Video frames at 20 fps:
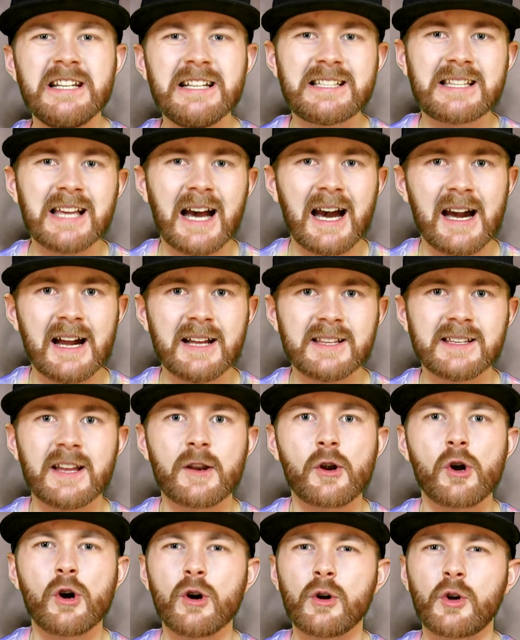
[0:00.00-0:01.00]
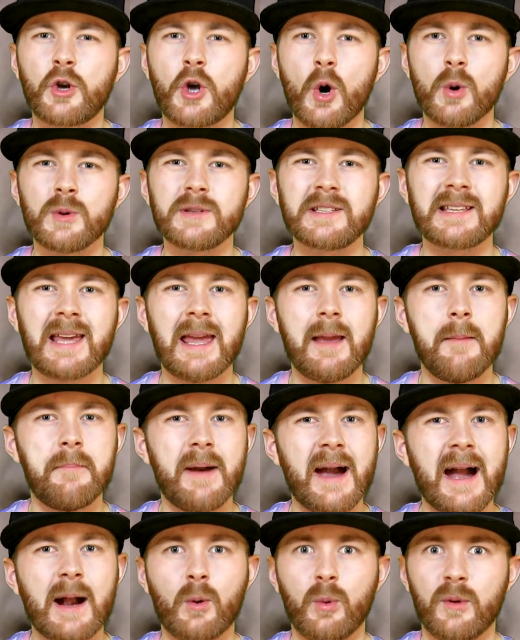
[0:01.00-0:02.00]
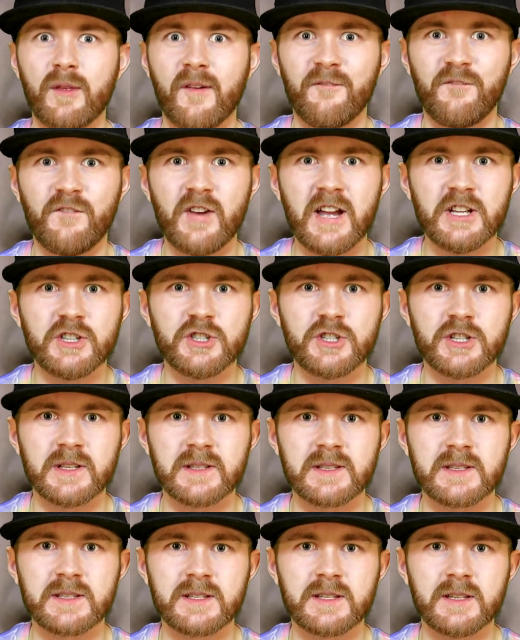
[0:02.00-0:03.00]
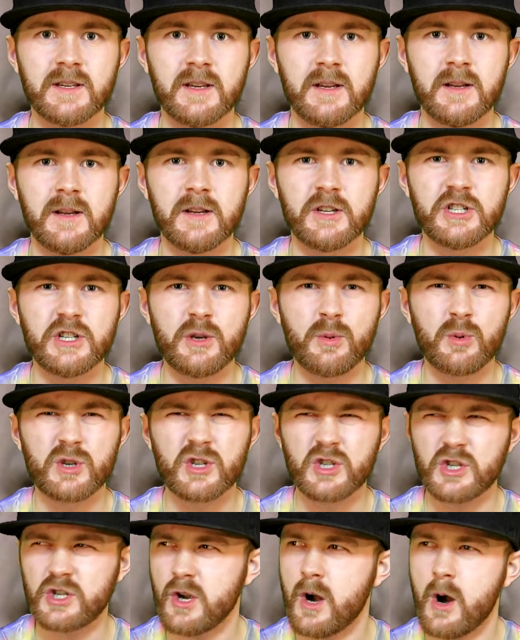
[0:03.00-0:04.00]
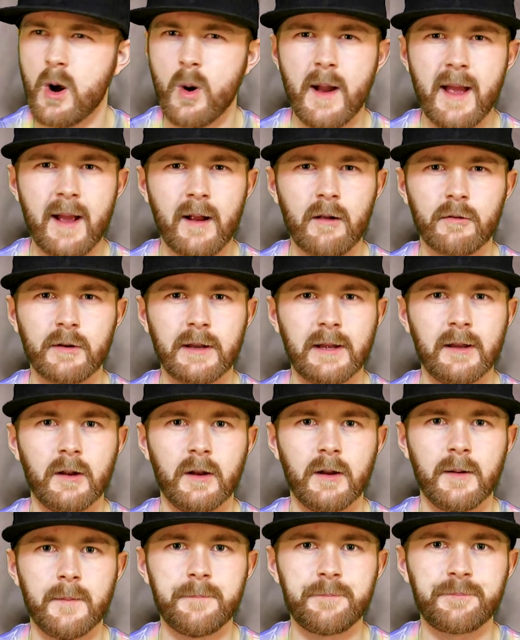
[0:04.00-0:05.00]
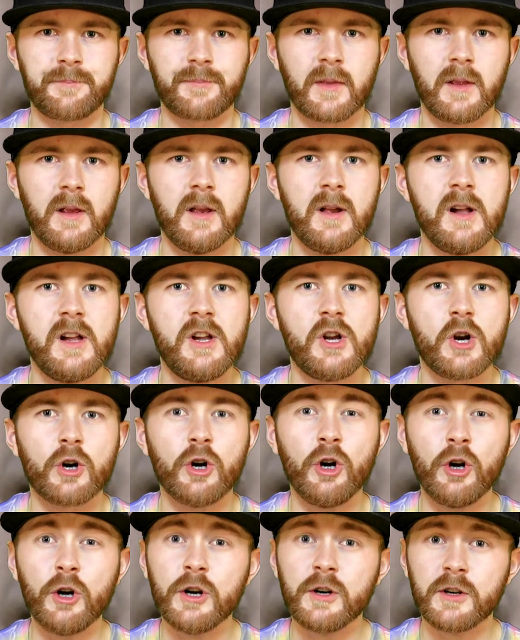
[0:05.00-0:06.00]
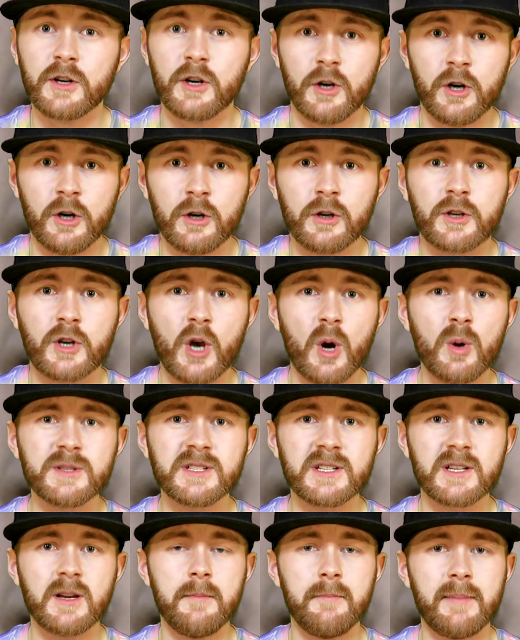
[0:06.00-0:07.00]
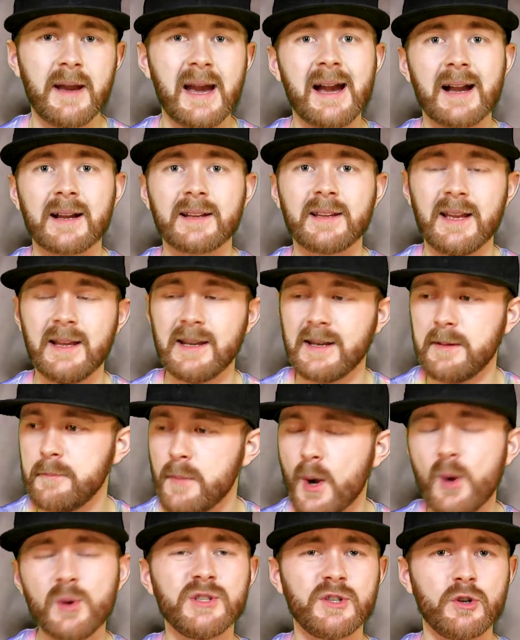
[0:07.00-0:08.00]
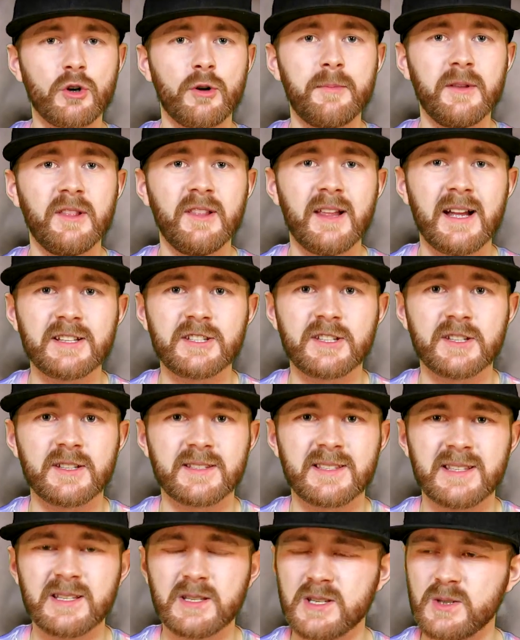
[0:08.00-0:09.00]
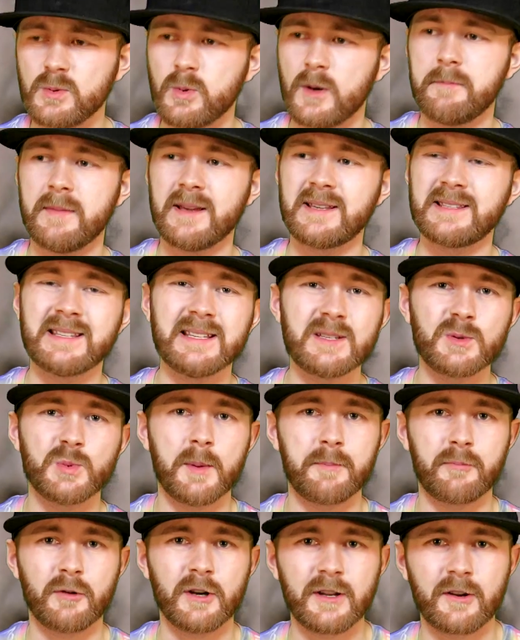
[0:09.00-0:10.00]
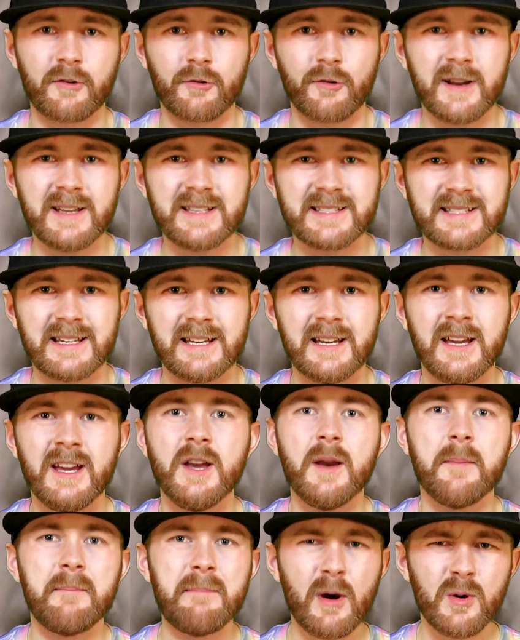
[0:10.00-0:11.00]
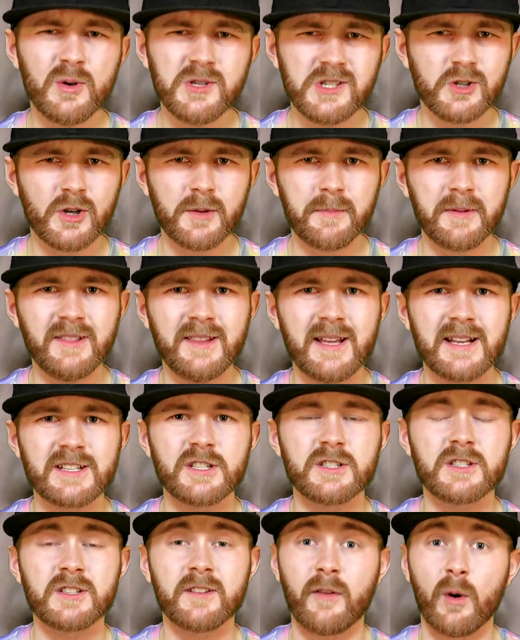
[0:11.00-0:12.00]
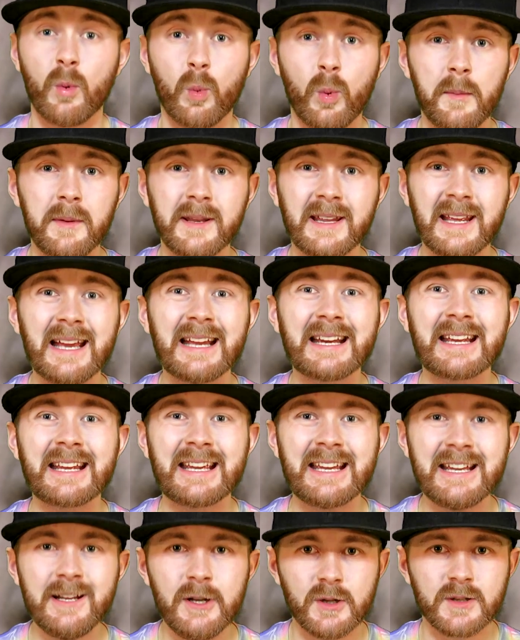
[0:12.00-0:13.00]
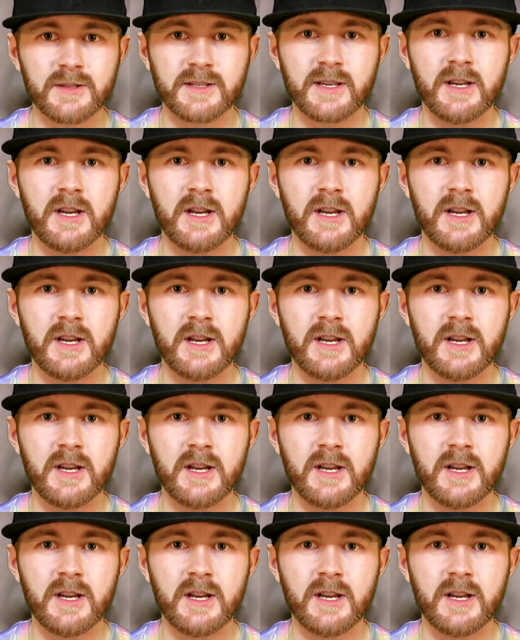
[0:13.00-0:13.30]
died, and her ghost came back with a vengeance. She was so angry. Her ghost come back, and in most urban legends, this is what makes this one pretty crazy. Most urban legends of a woman getting killed,